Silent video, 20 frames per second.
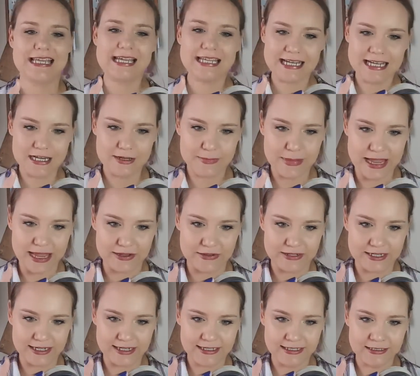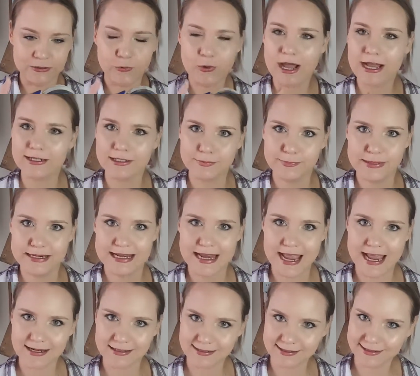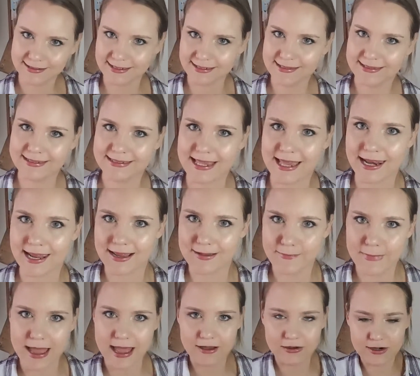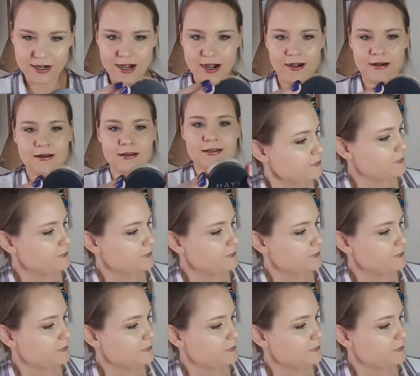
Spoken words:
setting powder. Why do bananas need setting powder?